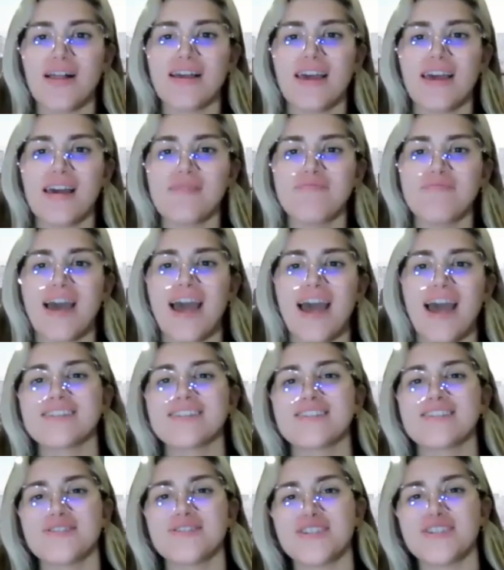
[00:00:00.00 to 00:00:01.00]
Welcome
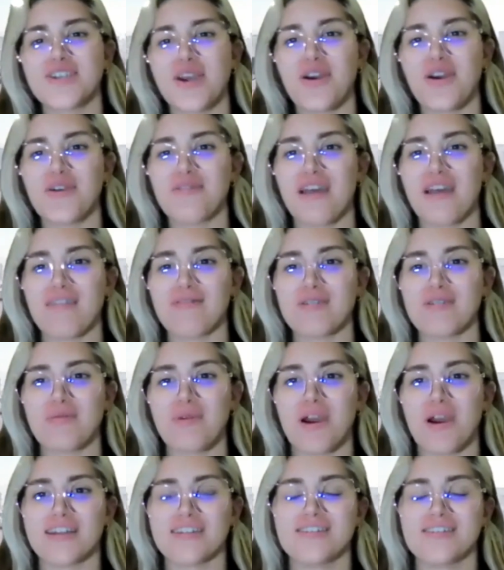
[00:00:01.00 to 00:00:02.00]
back to the show,
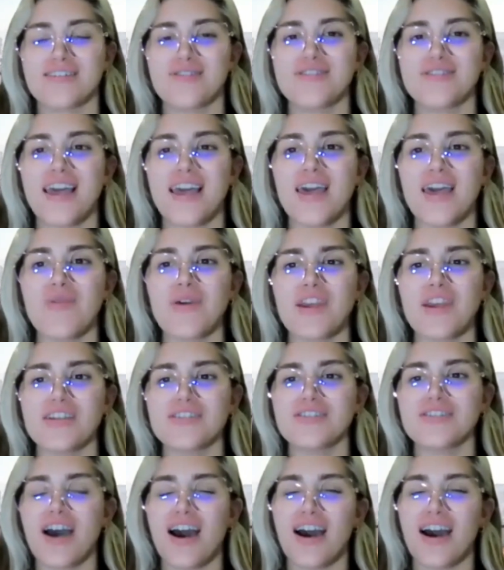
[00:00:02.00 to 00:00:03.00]
everyone. Today we
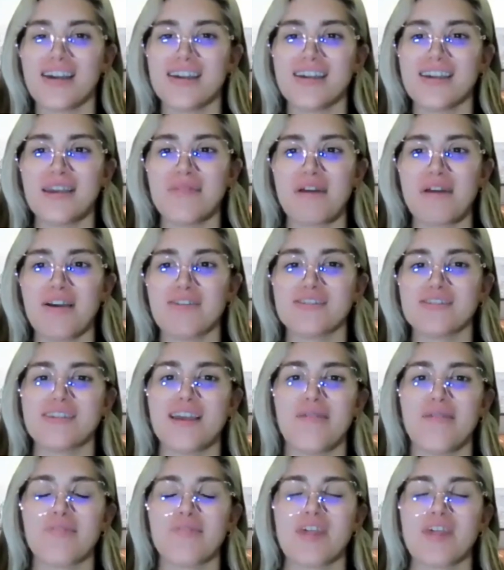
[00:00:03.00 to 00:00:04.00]
are talking about
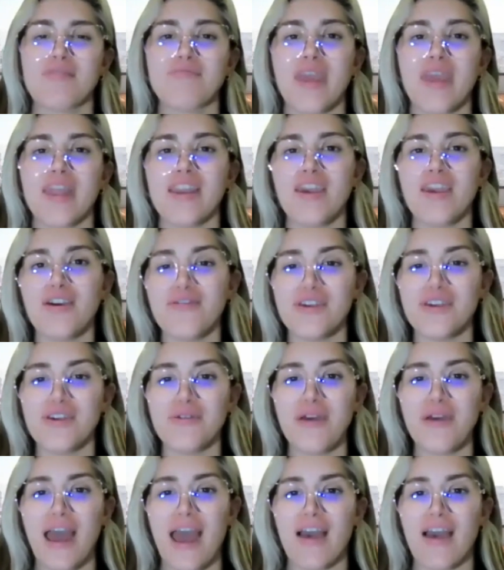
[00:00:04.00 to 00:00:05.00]
something many of
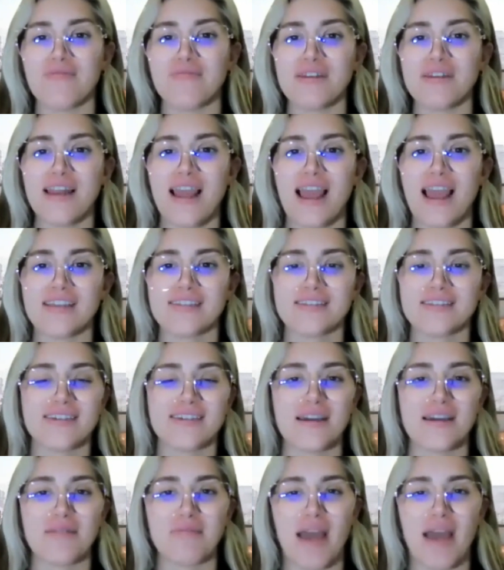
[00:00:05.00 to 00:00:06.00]
you have been
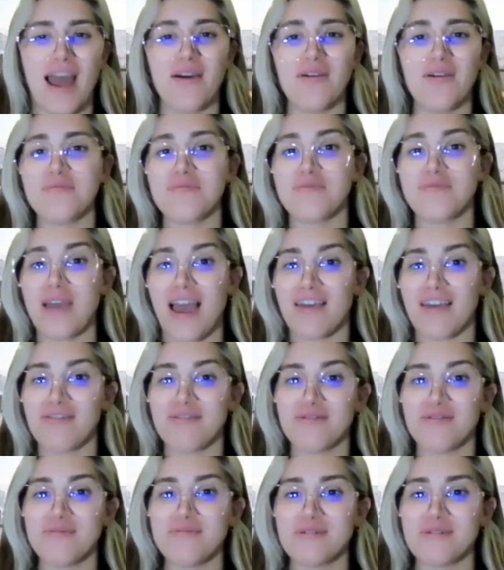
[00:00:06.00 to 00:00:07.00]
asking about
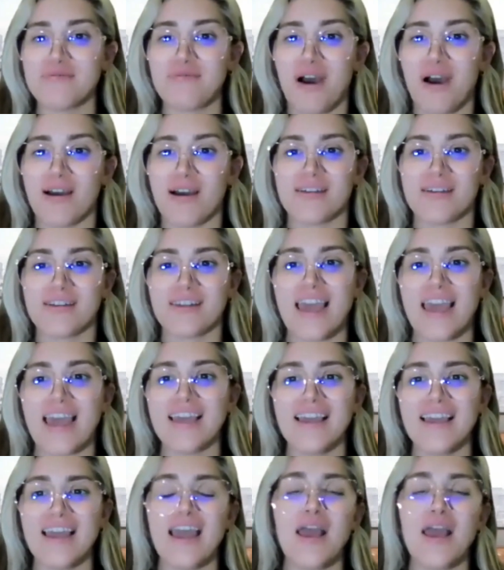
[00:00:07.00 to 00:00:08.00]
bathroom
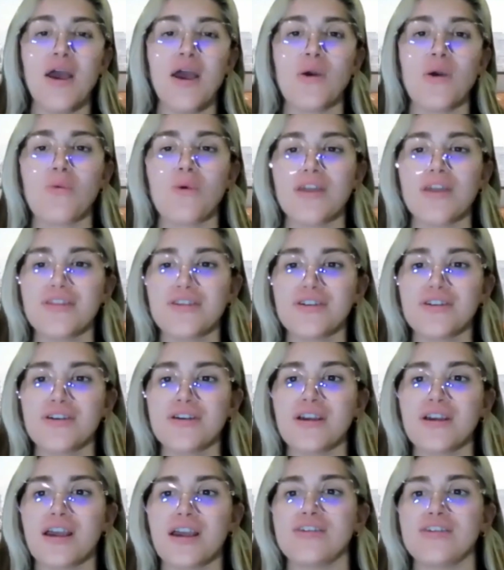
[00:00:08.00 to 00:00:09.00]
remodeling.
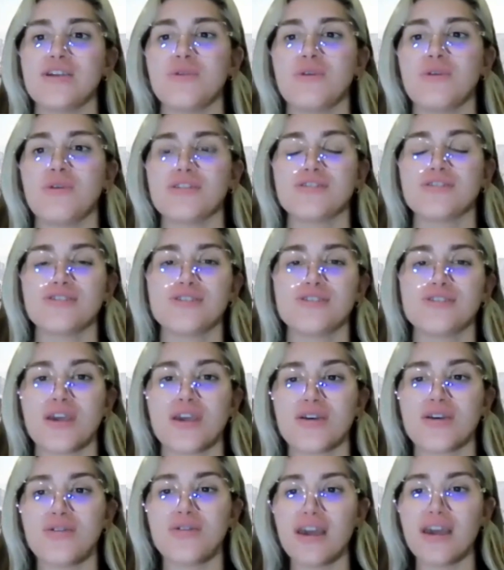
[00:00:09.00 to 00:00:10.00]
Whether you want to do
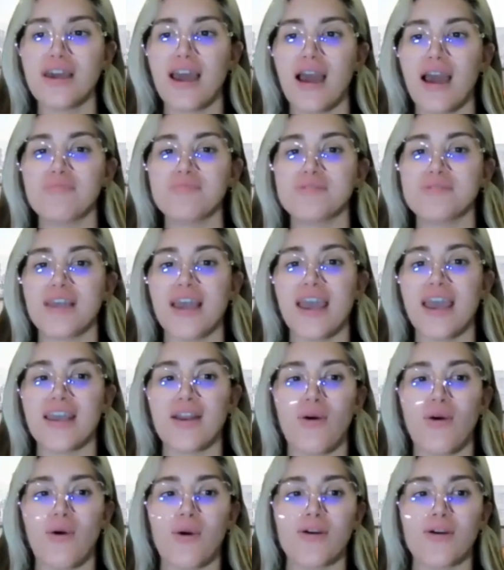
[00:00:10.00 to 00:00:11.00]
a quick
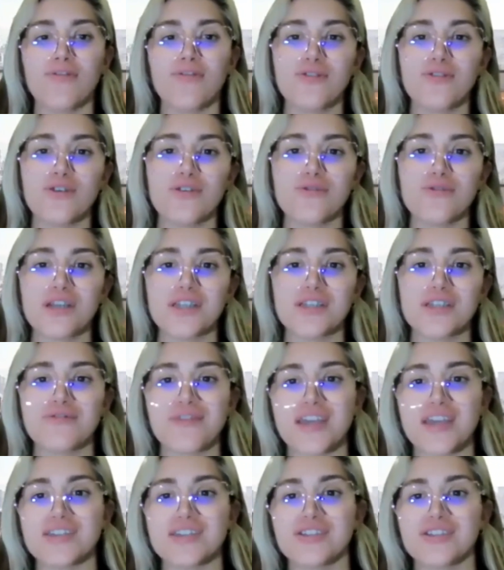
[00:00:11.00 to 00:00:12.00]
update or full
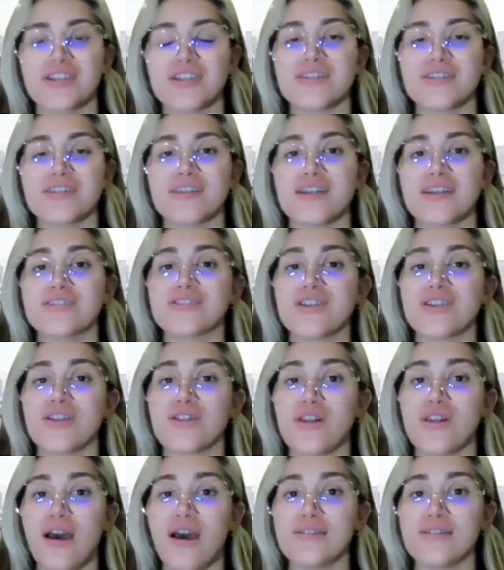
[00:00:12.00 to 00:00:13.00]
renovation, there's a
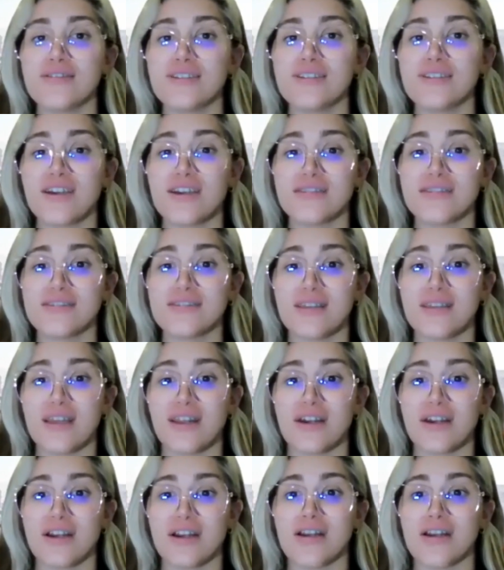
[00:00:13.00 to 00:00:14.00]
lot to
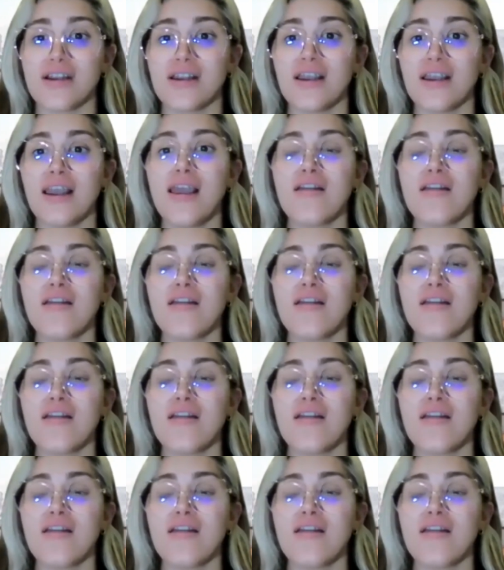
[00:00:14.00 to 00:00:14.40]
consider.